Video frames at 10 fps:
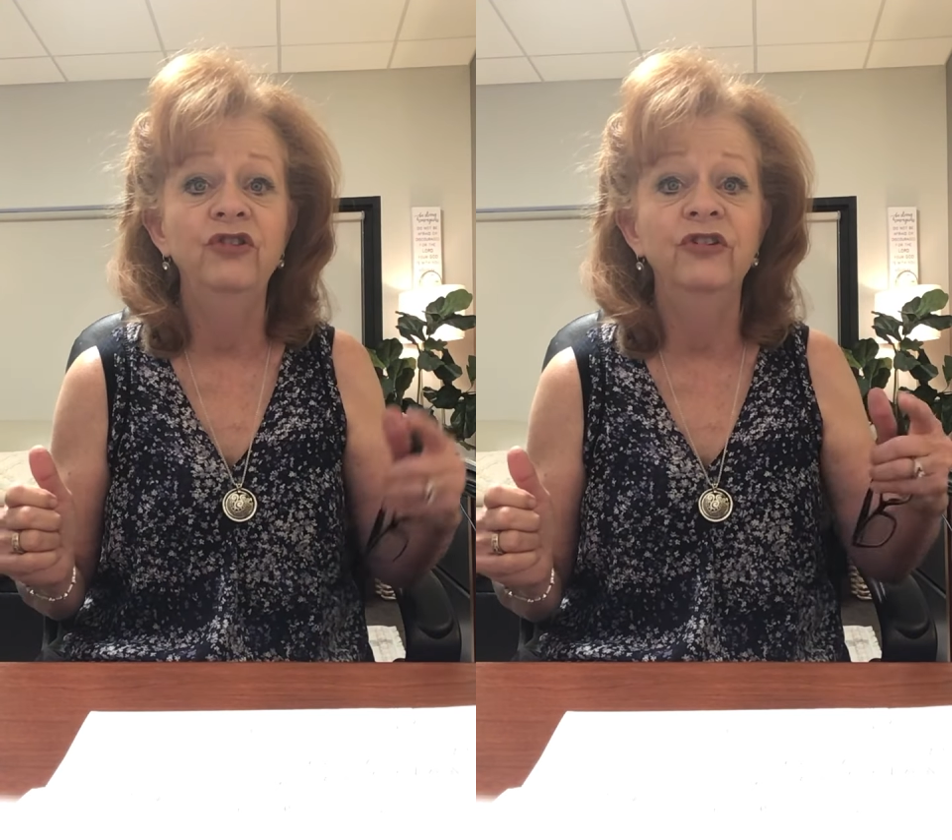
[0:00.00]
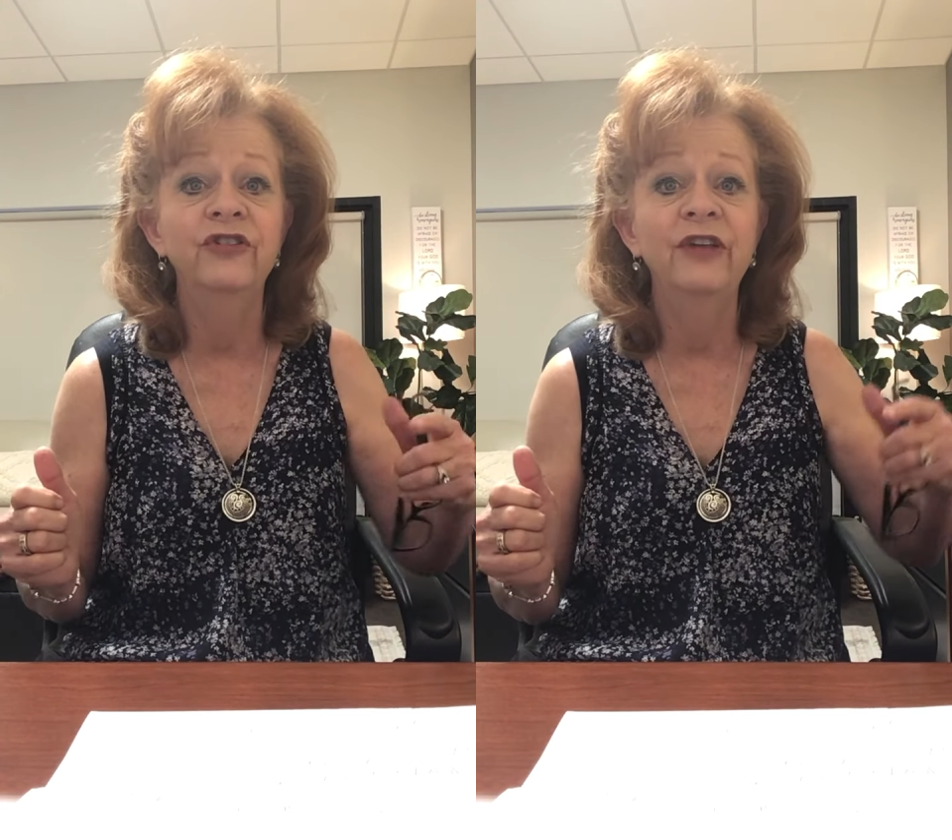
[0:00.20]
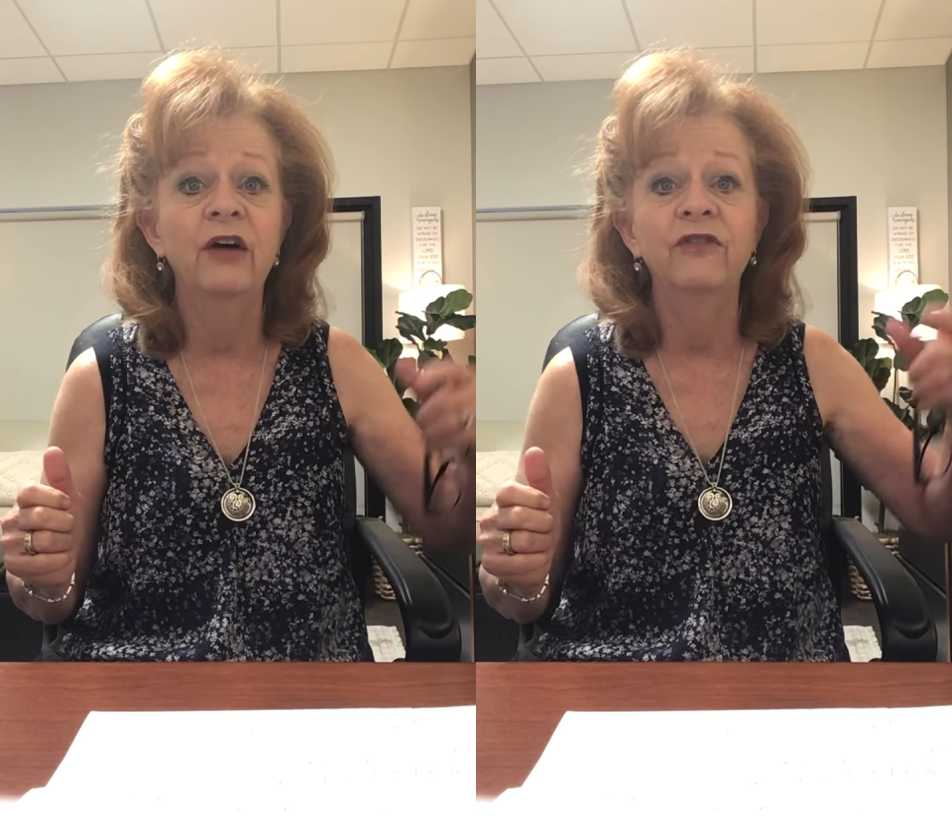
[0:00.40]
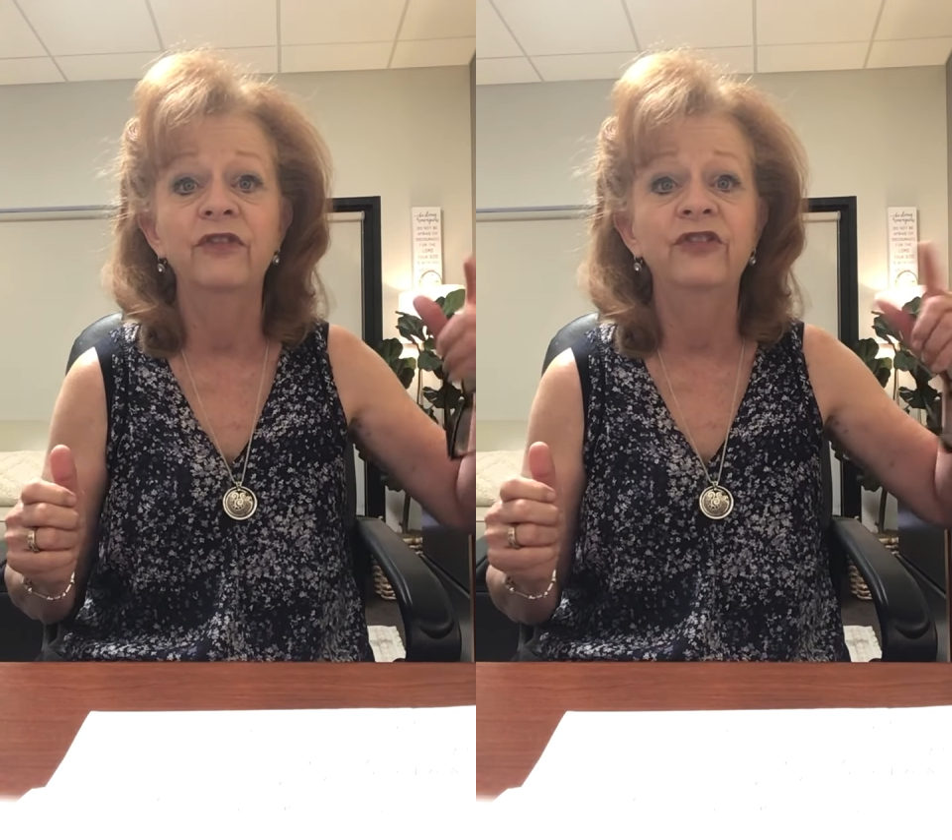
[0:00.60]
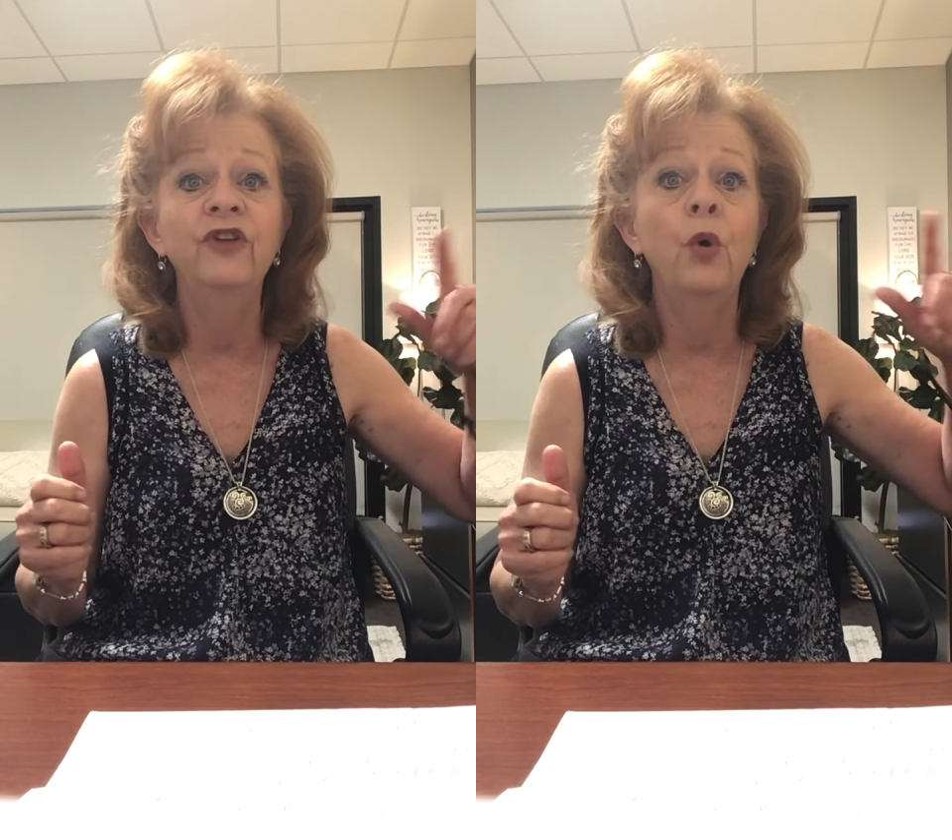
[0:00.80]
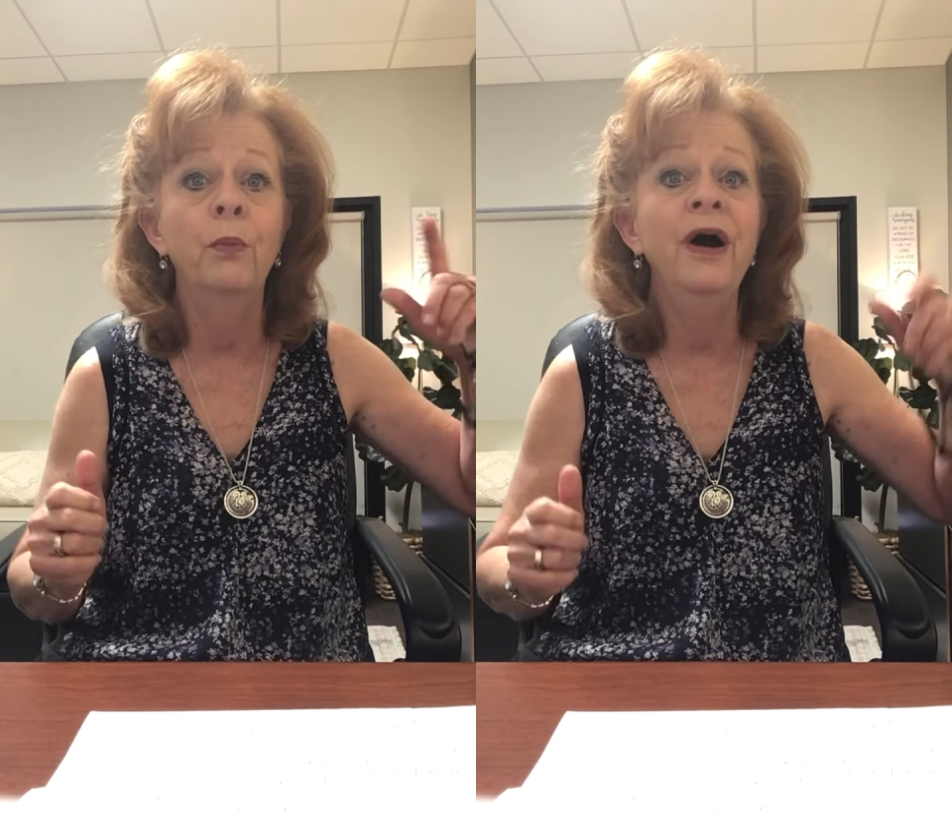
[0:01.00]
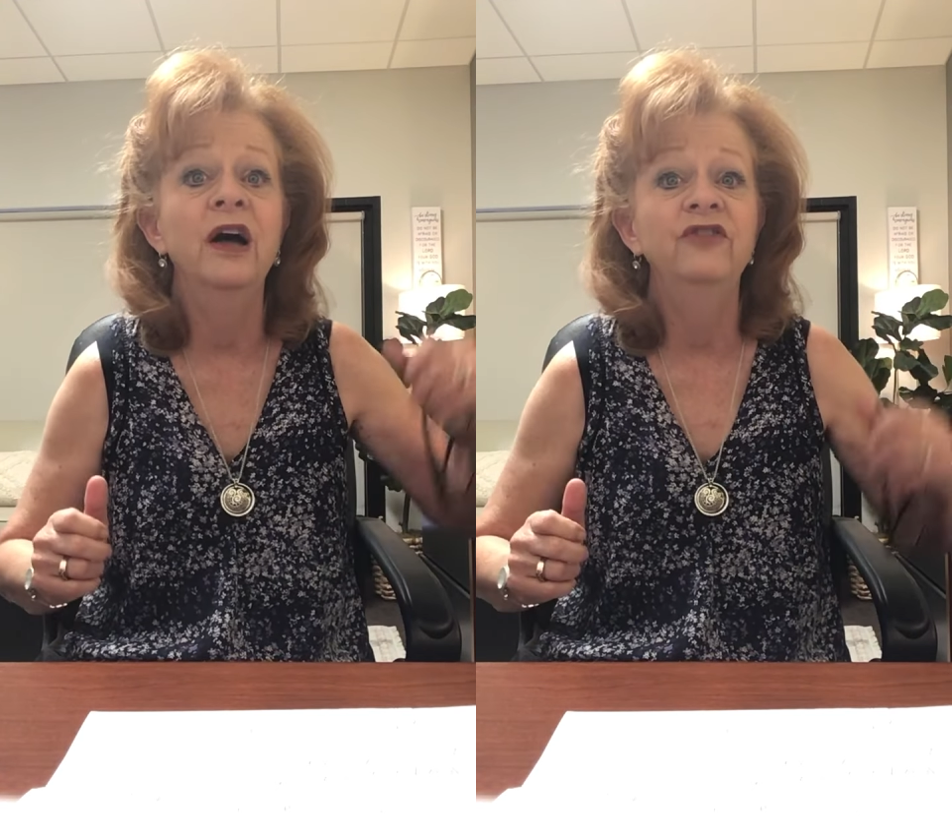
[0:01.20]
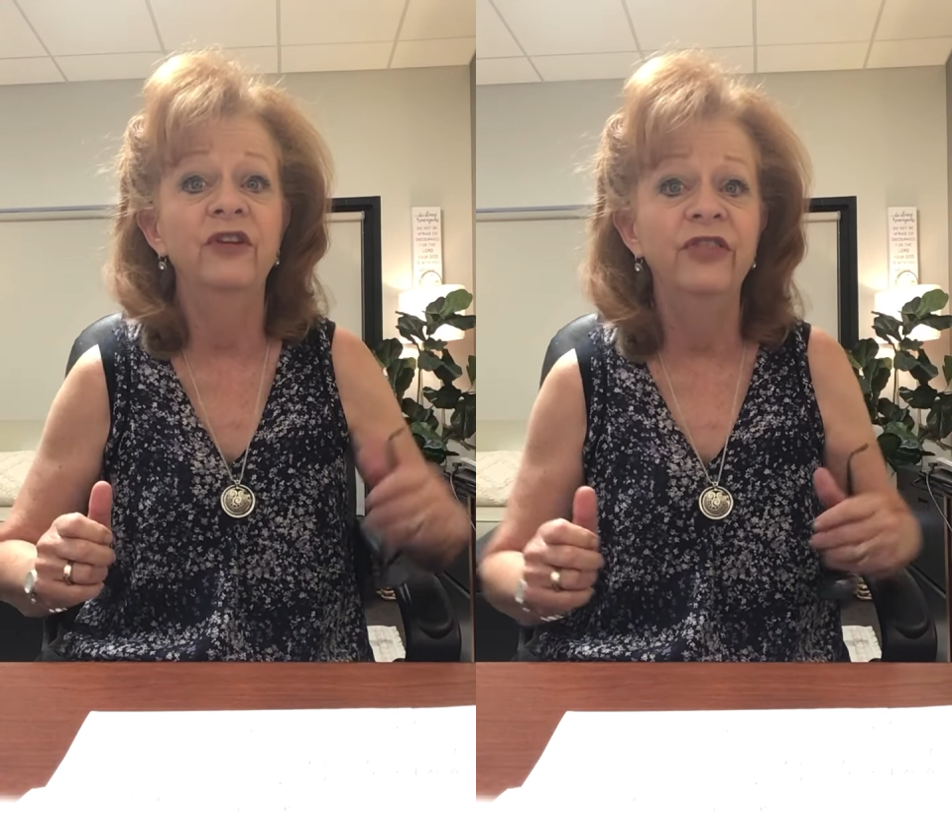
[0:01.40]
yourself so
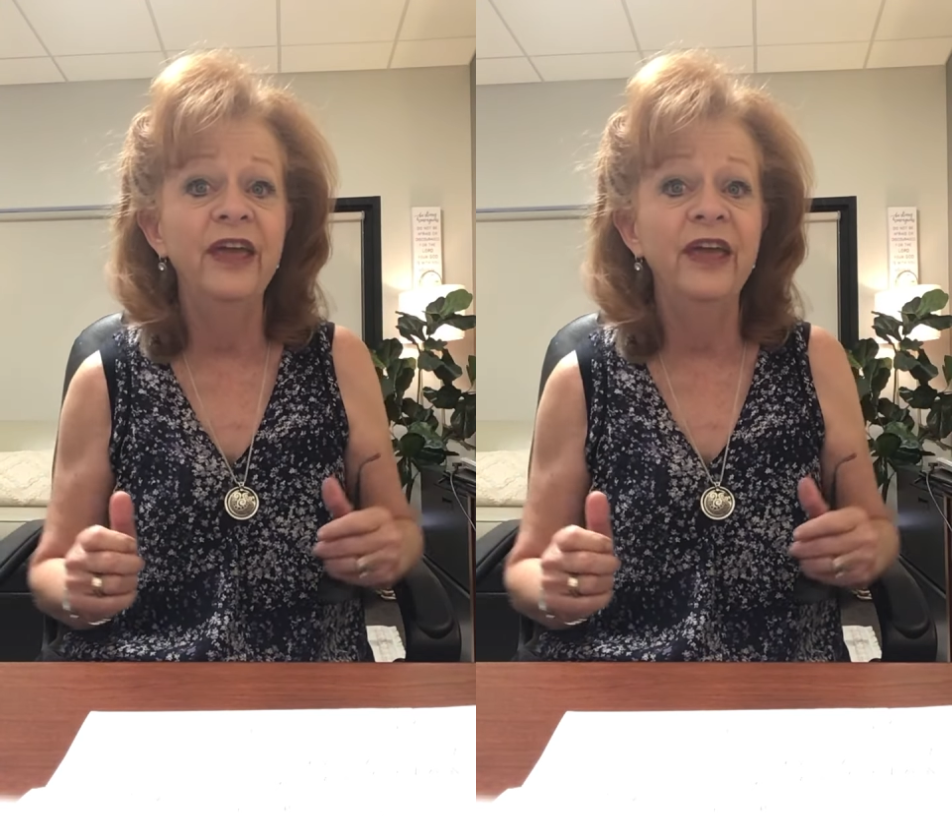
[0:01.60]
much and